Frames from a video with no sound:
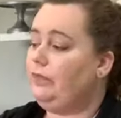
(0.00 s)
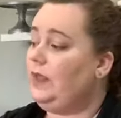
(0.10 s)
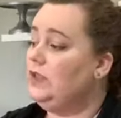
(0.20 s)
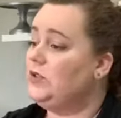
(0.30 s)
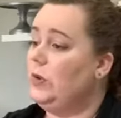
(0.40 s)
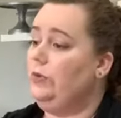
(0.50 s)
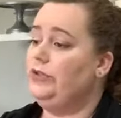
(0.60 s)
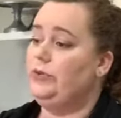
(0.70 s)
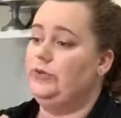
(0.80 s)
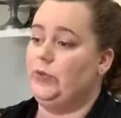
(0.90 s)
So what we'll
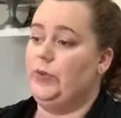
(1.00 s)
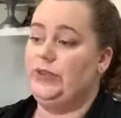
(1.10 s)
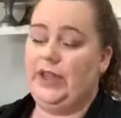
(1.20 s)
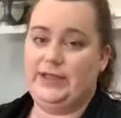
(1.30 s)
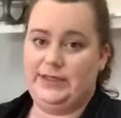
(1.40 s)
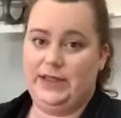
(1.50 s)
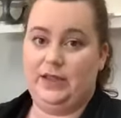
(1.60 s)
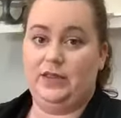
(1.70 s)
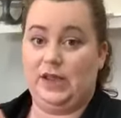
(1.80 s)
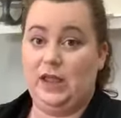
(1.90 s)
do is we'll put the icing,
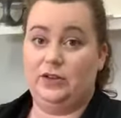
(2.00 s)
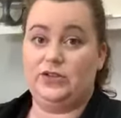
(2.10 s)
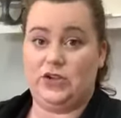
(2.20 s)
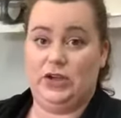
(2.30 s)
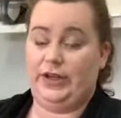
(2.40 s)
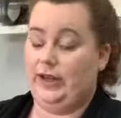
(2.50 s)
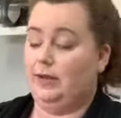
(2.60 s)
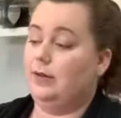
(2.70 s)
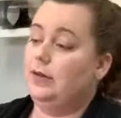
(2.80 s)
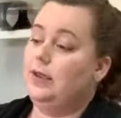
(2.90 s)
the colors on
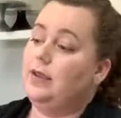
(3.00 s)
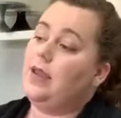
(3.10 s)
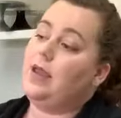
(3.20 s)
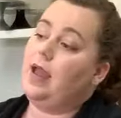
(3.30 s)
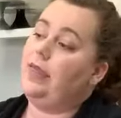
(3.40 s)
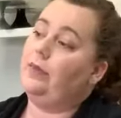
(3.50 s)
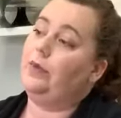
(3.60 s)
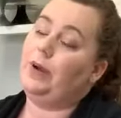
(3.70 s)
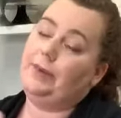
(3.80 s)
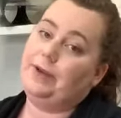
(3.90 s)
here, and then we'll
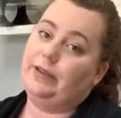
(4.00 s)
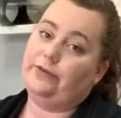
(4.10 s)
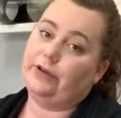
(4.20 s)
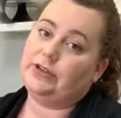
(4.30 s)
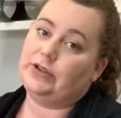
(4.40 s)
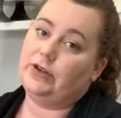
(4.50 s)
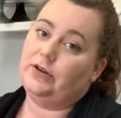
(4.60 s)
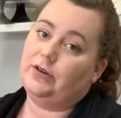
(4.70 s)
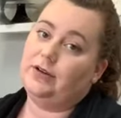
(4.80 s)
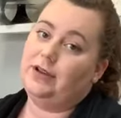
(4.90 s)
pop it in the freezer
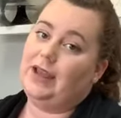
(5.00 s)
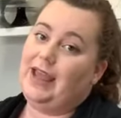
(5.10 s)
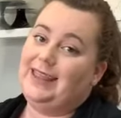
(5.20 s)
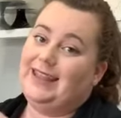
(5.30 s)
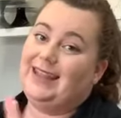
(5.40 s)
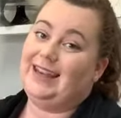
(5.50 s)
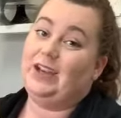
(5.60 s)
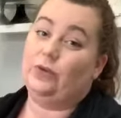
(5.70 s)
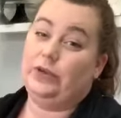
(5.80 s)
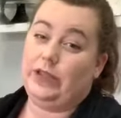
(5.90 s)
and then let it
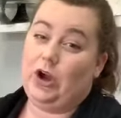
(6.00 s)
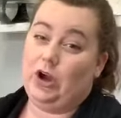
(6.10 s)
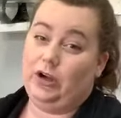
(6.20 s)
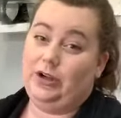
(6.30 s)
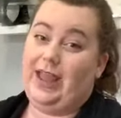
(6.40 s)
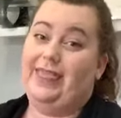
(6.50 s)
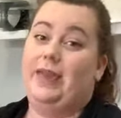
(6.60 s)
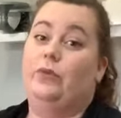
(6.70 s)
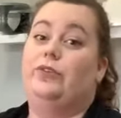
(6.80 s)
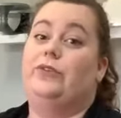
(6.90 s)
get really hard and
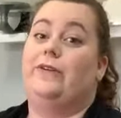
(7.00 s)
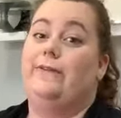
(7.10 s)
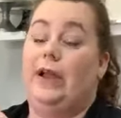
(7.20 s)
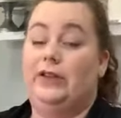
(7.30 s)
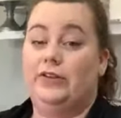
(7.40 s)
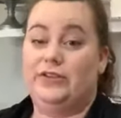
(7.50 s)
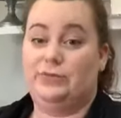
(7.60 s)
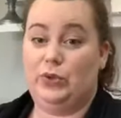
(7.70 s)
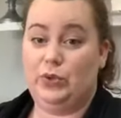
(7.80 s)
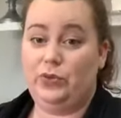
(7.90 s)
then we'll do the final
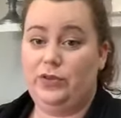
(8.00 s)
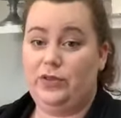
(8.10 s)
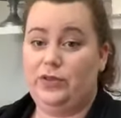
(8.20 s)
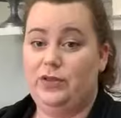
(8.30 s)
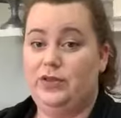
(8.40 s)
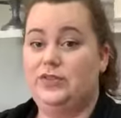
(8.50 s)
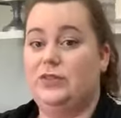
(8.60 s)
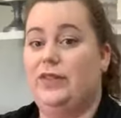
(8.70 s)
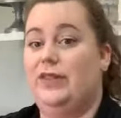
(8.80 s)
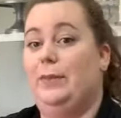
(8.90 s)
smooth so
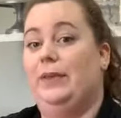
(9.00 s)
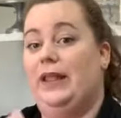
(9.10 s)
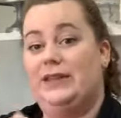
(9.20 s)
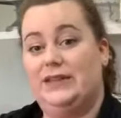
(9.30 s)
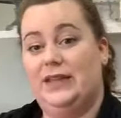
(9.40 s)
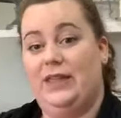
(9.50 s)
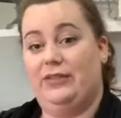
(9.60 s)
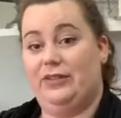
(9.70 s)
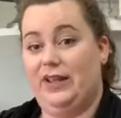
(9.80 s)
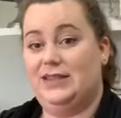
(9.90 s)
that they blend together
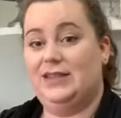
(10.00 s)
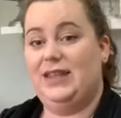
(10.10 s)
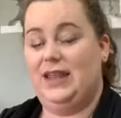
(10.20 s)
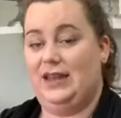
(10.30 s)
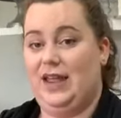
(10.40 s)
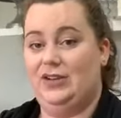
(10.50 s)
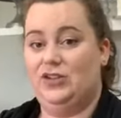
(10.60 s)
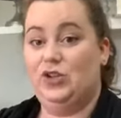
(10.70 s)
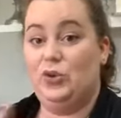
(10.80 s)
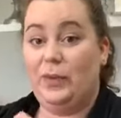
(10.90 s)
nicely and not
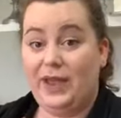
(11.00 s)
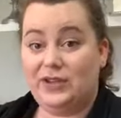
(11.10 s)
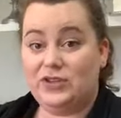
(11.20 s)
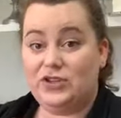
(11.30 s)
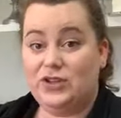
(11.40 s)
too much.